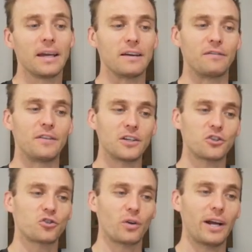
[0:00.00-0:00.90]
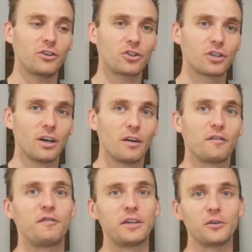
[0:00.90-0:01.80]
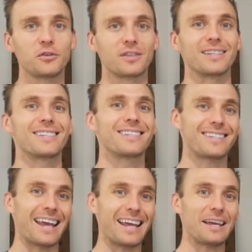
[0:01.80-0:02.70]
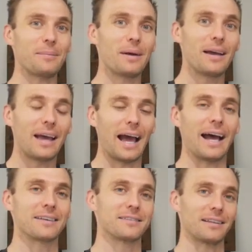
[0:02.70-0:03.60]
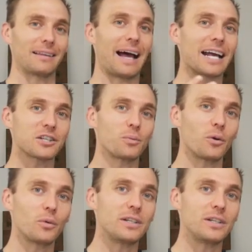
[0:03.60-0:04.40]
If this stretch feels the same as the last one we